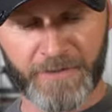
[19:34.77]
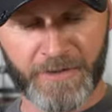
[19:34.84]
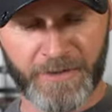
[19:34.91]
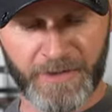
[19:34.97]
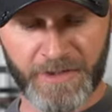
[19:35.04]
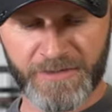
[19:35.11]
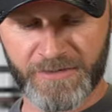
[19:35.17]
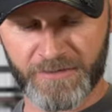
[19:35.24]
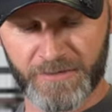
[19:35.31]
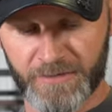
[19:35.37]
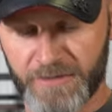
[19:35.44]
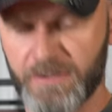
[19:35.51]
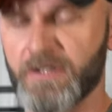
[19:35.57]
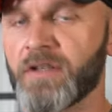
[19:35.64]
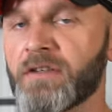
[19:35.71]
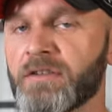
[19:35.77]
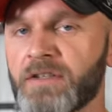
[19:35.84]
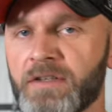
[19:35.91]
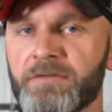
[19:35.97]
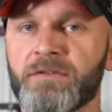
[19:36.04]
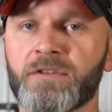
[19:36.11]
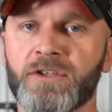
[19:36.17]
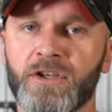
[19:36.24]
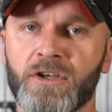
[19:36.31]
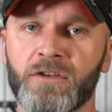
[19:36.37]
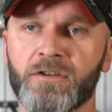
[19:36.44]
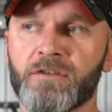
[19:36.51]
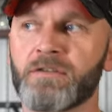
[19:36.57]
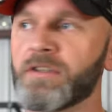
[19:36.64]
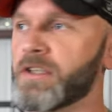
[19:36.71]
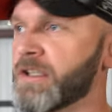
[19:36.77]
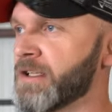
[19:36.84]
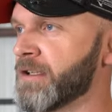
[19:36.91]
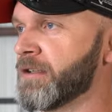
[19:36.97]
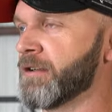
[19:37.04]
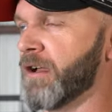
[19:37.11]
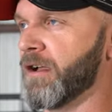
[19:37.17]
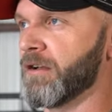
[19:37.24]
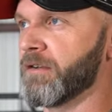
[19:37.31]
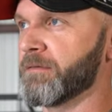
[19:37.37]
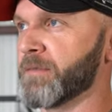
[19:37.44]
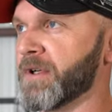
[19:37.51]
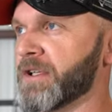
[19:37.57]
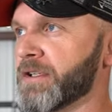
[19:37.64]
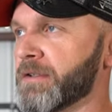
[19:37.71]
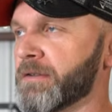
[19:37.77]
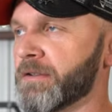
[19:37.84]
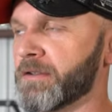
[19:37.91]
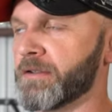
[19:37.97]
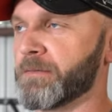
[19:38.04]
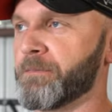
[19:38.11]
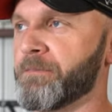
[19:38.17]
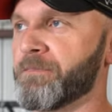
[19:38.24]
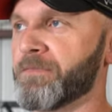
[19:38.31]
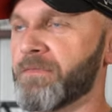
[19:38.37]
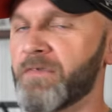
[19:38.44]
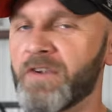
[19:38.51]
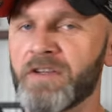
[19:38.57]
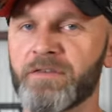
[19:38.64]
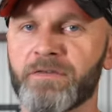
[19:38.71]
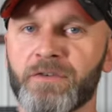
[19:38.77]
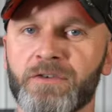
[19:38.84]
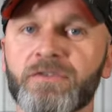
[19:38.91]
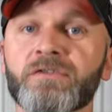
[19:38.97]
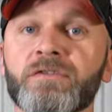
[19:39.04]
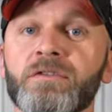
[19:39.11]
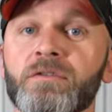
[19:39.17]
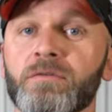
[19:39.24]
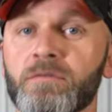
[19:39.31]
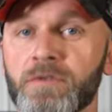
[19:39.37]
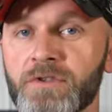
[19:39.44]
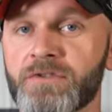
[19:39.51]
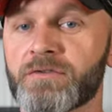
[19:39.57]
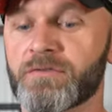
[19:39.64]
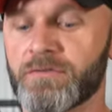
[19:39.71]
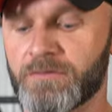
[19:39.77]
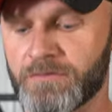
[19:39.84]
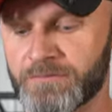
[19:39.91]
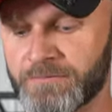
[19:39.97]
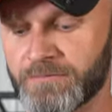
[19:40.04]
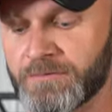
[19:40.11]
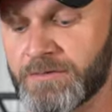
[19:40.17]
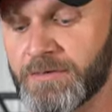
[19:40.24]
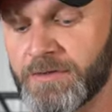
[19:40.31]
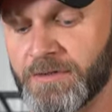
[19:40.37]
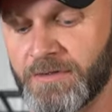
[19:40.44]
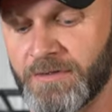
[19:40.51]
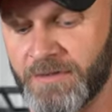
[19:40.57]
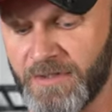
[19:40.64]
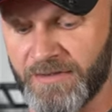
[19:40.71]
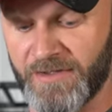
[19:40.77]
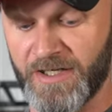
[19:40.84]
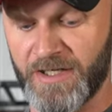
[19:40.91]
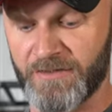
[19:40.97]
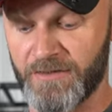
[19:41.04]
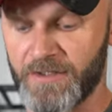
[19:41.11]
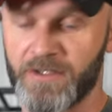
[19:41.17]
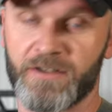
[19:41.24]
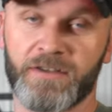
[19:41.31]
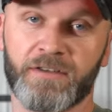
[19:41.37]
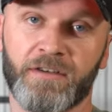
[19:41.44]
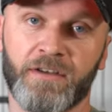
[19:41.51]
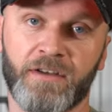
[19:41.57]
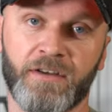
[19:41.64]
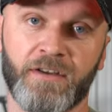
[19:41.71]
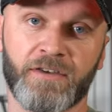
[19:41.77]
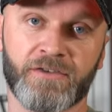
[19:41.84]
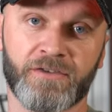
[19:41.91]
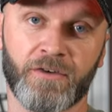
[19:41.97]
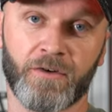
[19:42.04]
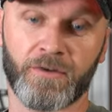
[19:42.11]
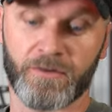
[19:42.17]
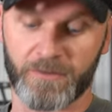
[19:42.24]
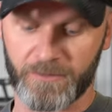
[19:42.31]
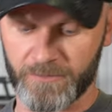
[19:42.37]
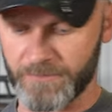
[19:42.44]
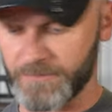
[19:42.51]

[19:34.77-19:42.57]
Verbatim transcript: variation, a, a different color of my um, very first original design that I did that started all